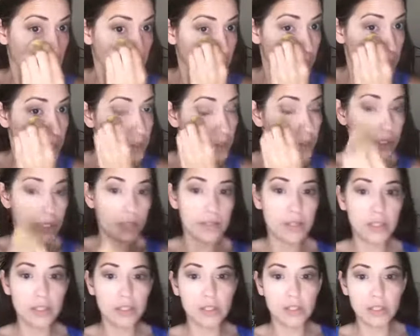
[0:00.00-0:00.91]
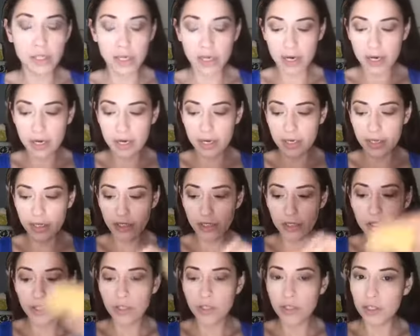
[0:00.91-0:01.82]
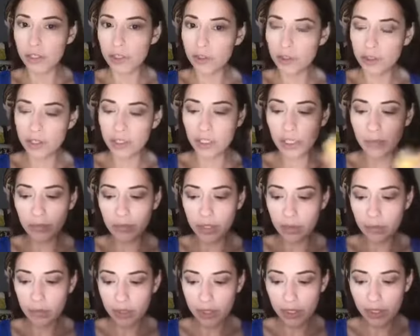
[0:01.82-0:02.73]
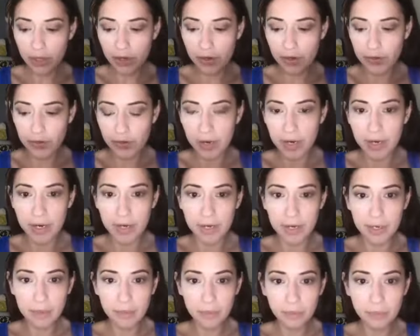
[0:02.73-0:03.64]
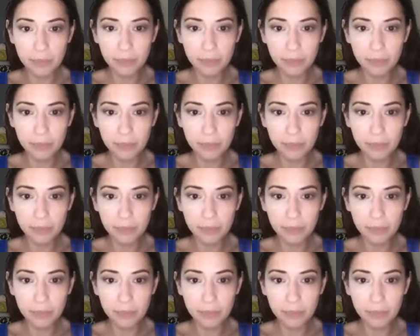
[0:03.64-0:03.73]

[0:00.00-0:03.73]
Just like this. And do the same thing with the other eye.